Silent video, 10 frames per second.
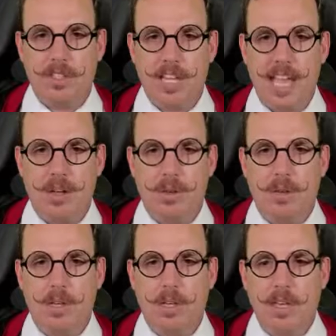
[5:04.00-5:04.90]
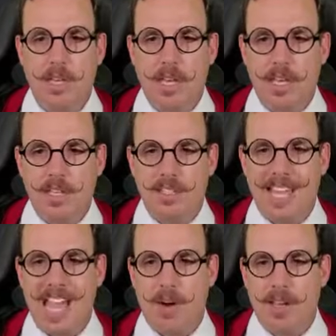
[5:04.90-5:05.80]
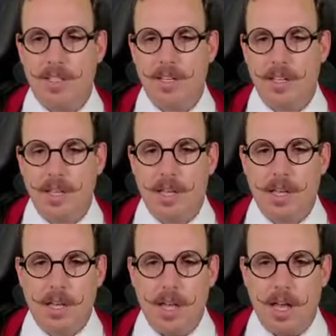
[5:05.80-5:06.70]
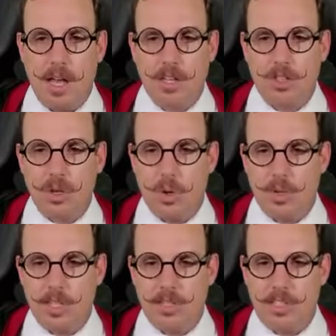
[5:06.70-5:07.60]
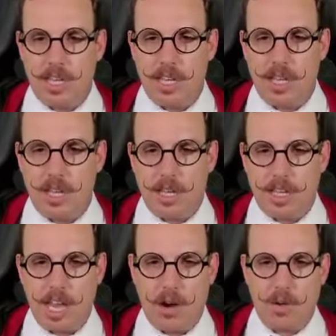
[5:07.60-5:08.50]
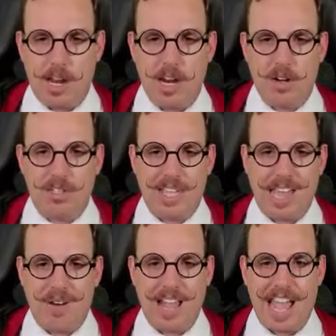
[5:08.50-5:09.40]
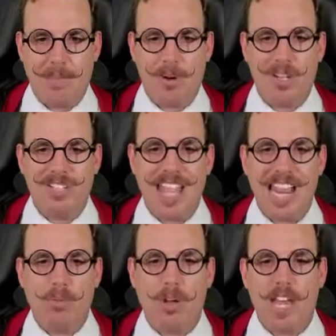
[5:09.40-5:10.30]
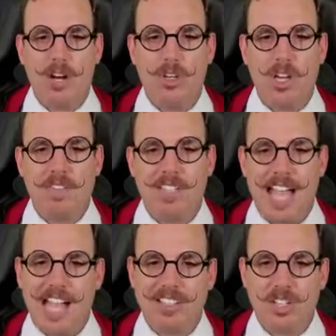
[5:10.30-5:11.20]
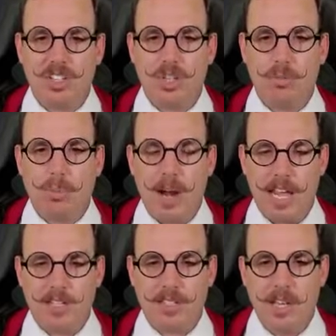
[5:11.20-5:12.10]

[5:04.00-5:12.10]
tail is Carrot. So you can see Carrot right here is the Carrot hammer, and it's gain 1 energy if this Axie shield breaks.